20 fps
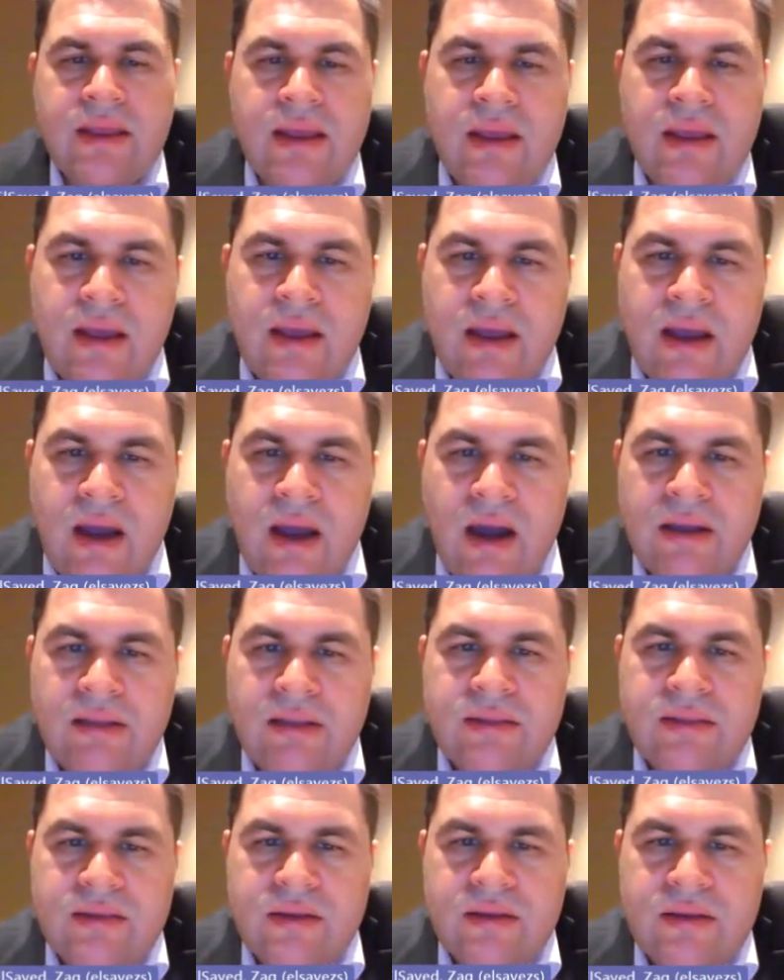in
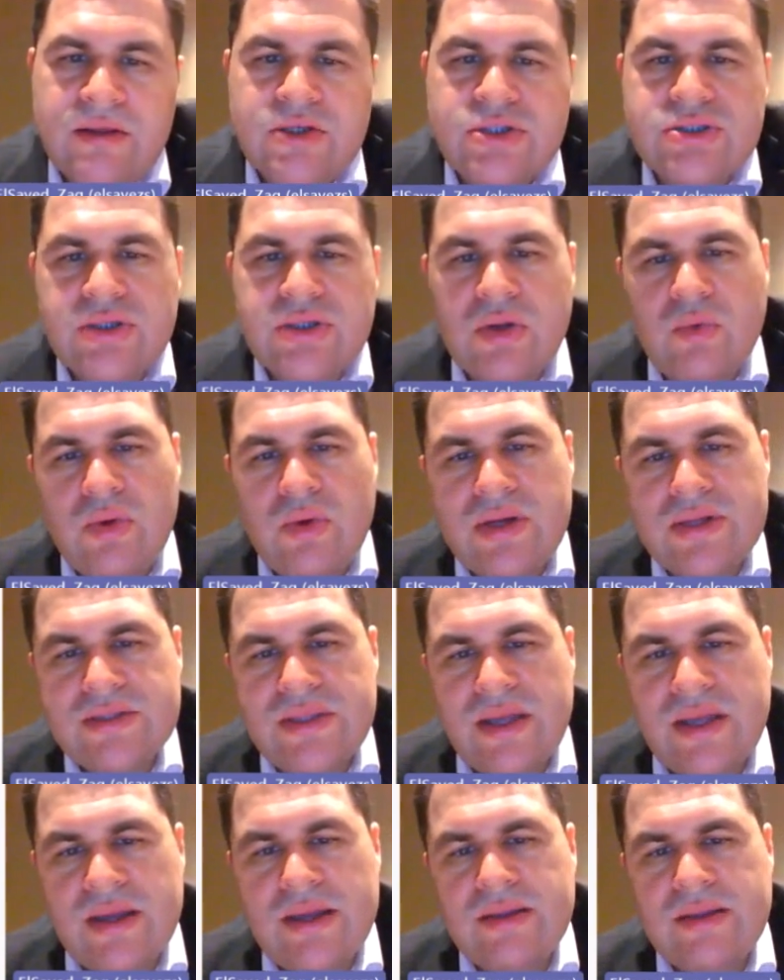untraditional
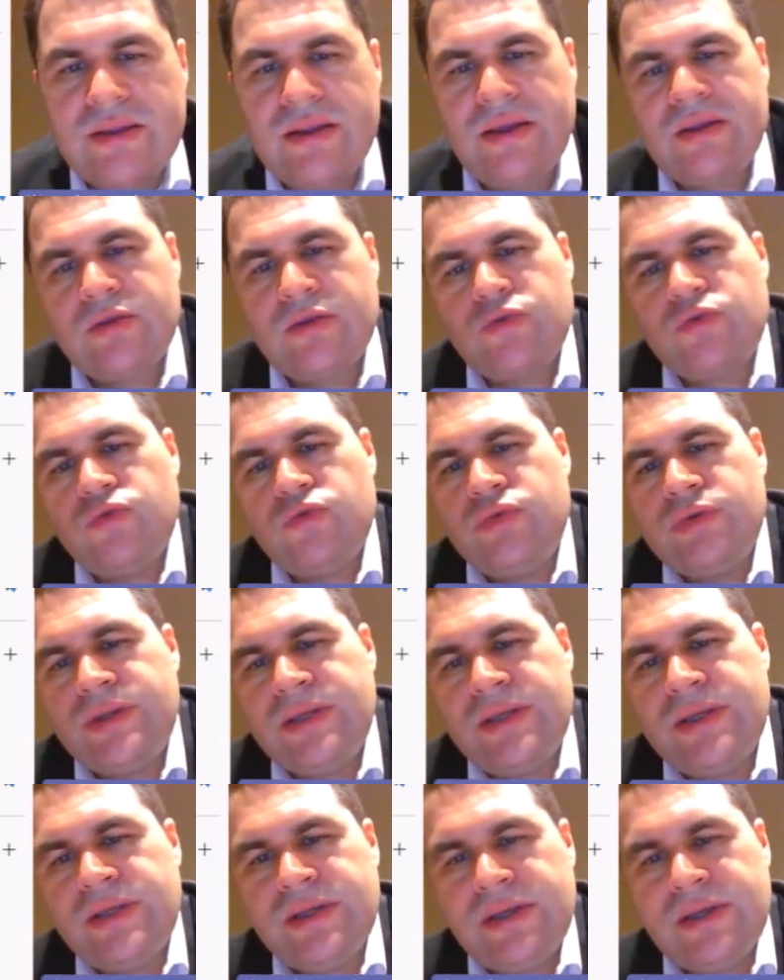ways, like in
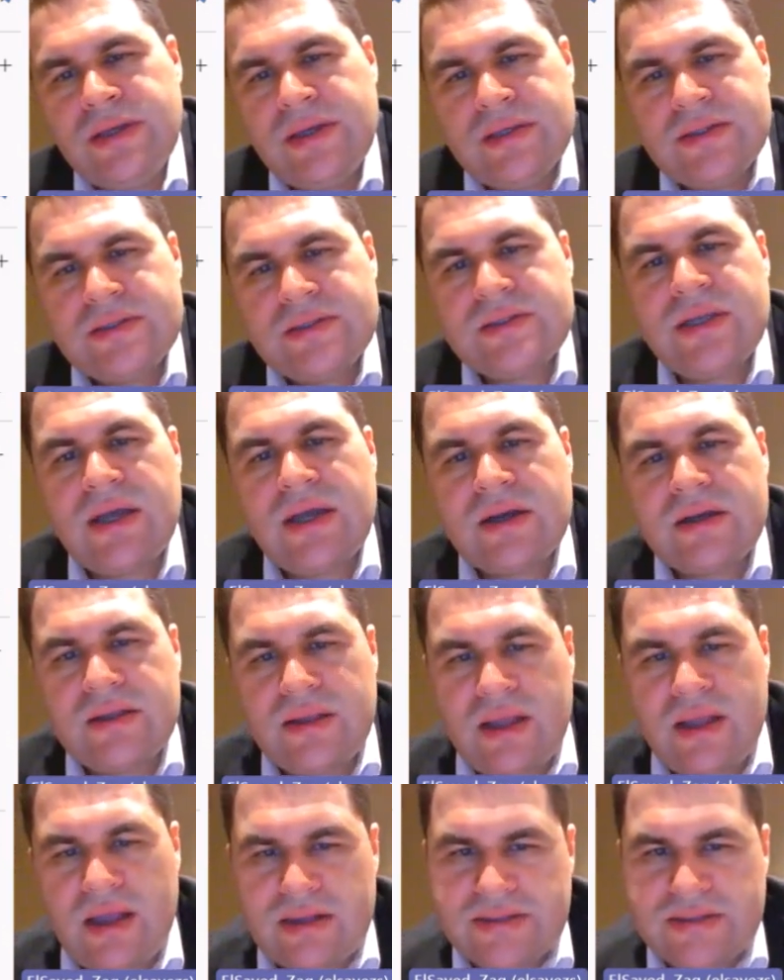2D
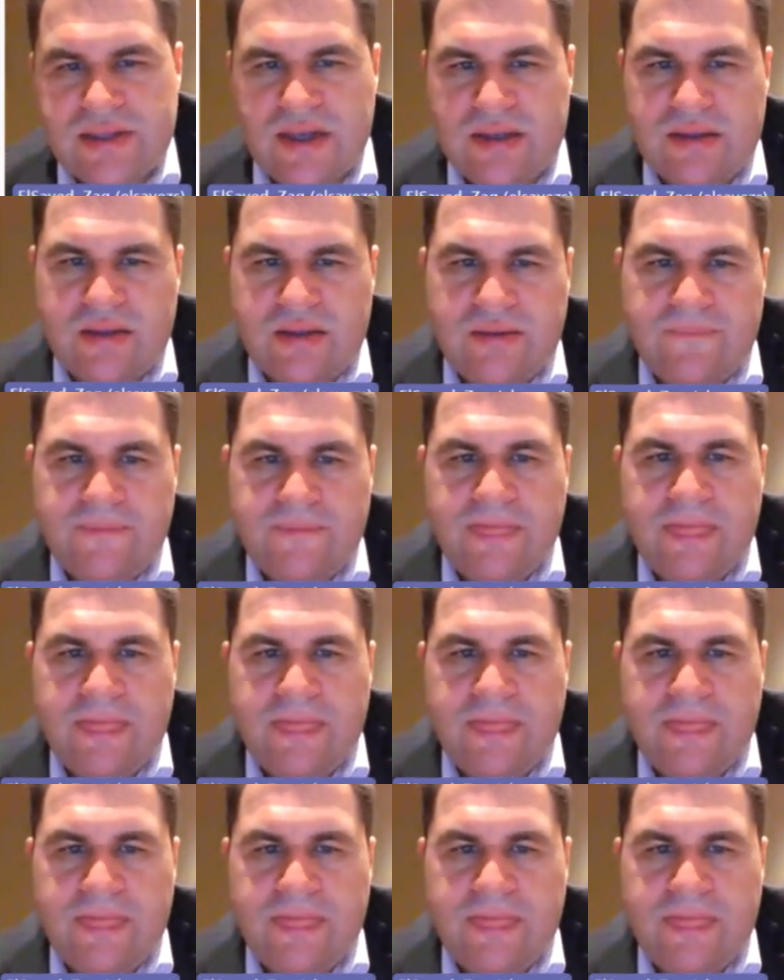stacked like that.